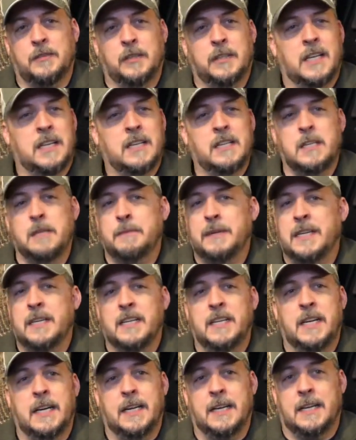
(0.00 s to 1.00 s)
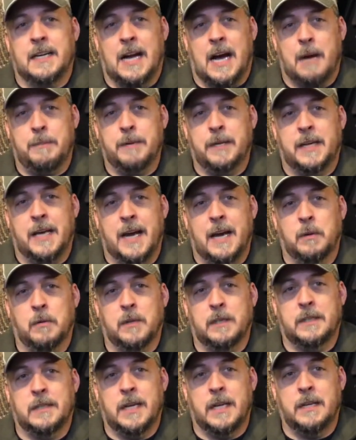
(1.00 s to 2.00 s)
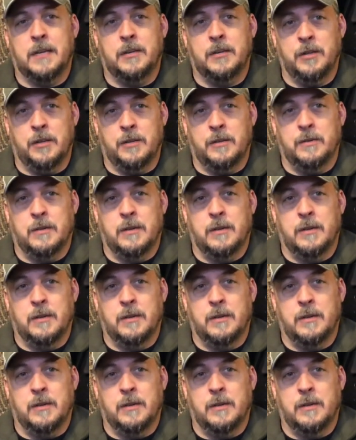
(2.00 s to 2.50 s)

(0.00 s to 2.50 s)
that doesn't mean you need to copycat what they do.